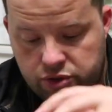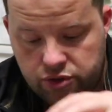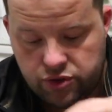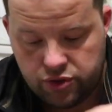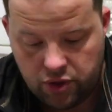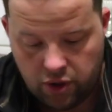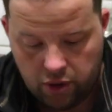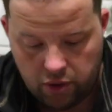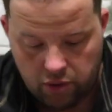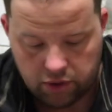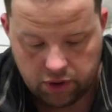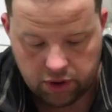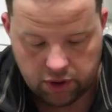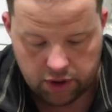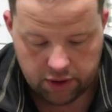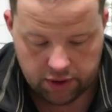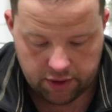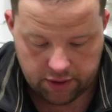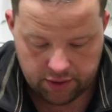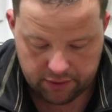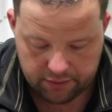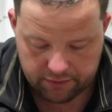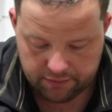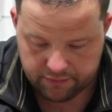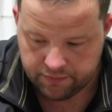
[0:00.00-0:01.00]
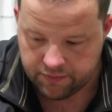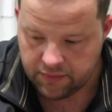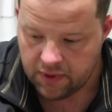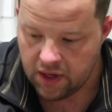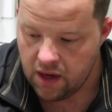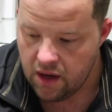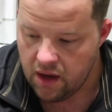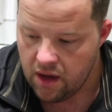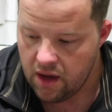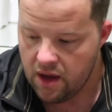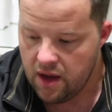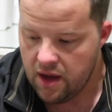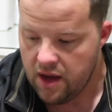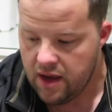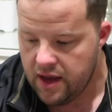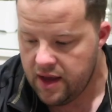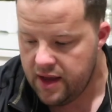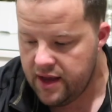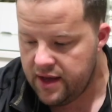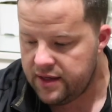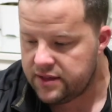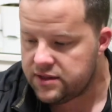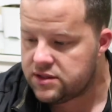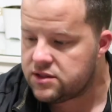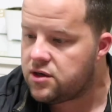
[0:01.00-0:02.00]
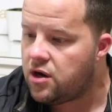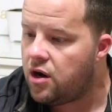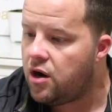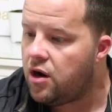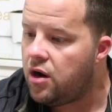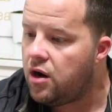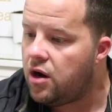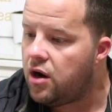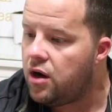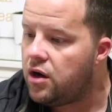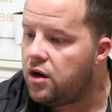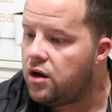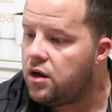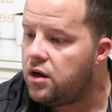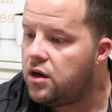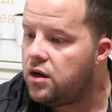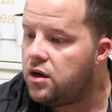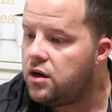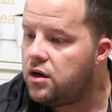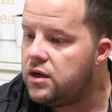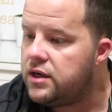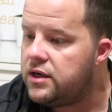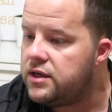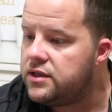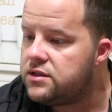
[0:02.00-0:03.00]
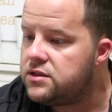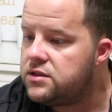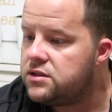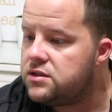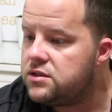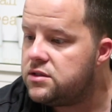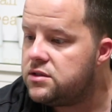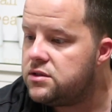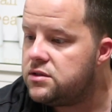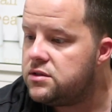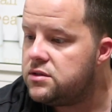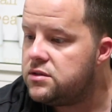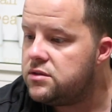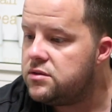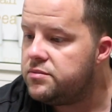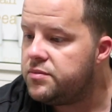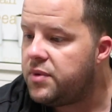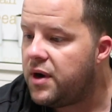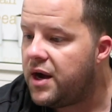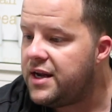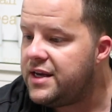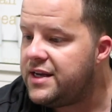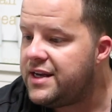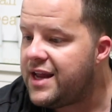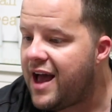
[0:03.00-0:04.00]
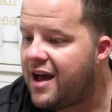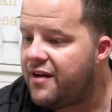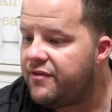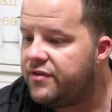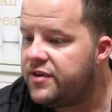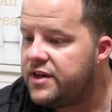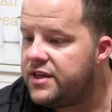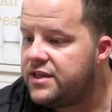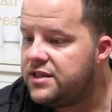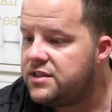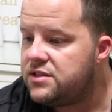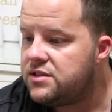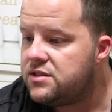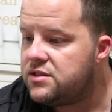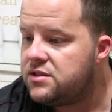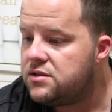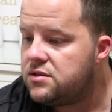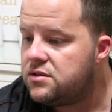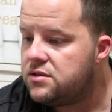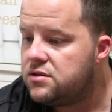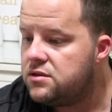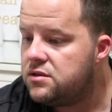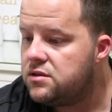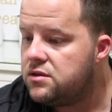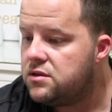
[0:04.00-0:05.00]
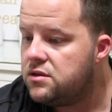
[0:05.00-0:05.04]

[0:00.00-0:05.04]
so good. It's called, it's by Davines.